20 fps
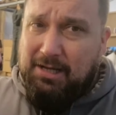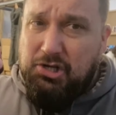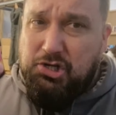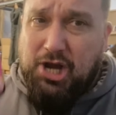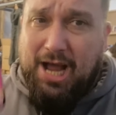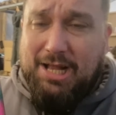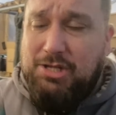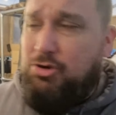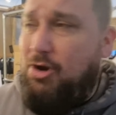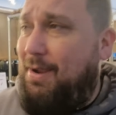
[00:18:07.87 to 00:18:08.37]

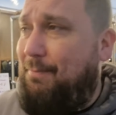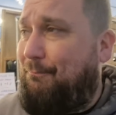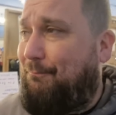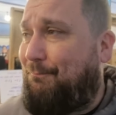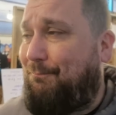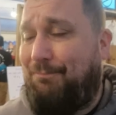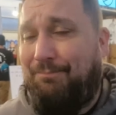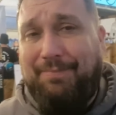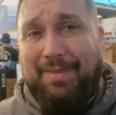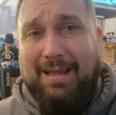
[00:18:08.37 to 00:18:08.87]
Shattered Dream.
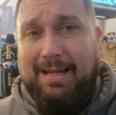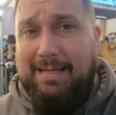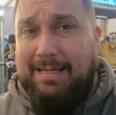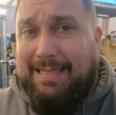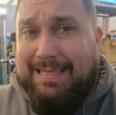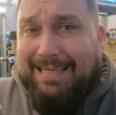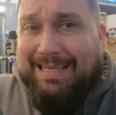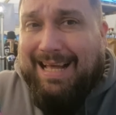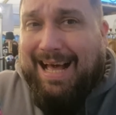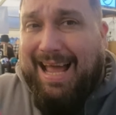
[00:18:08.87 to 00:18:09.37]

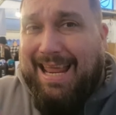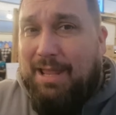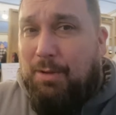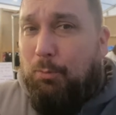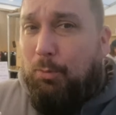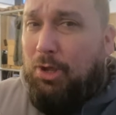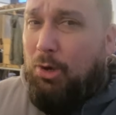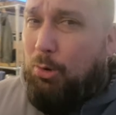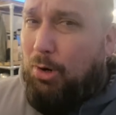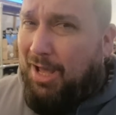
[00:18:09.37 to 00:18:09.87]
Hey,
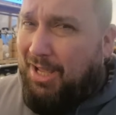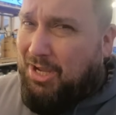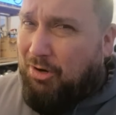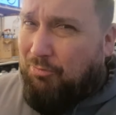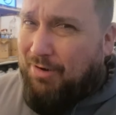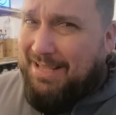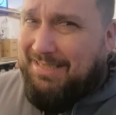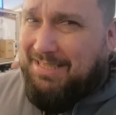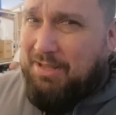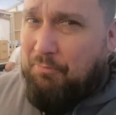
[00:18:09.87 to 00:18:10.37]
we all like a
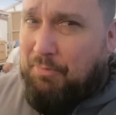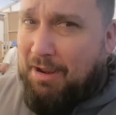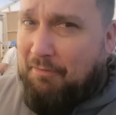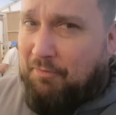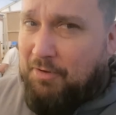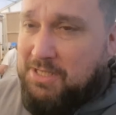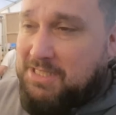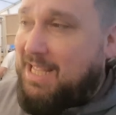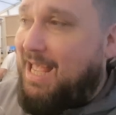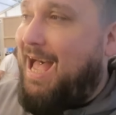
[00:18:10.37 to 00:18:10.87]
wrestling
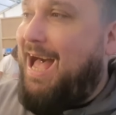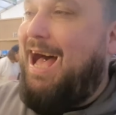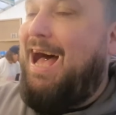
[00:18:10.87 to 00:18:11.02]
reference.